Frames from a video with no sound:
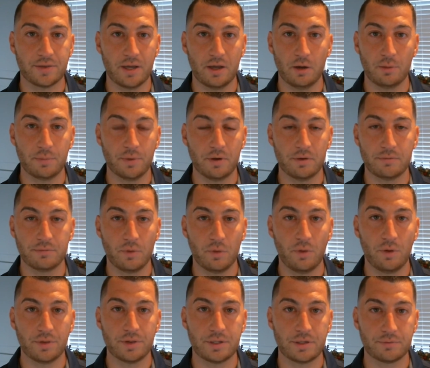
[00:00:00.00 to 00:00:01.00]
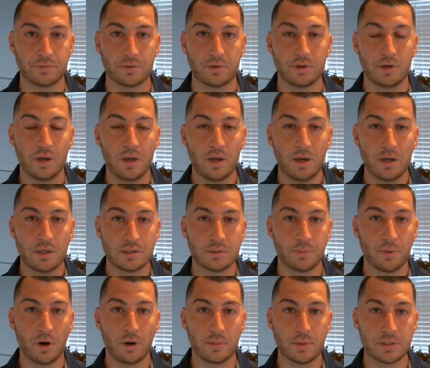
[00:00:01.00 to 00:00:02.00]
the help of all the different
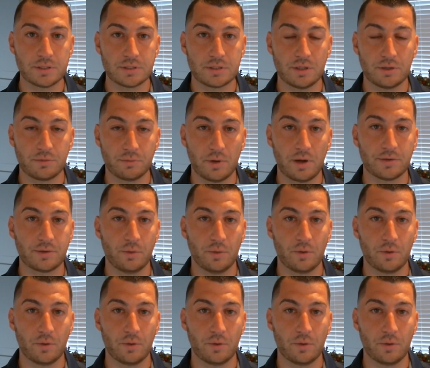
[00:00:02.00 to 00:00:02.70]
departments throughout the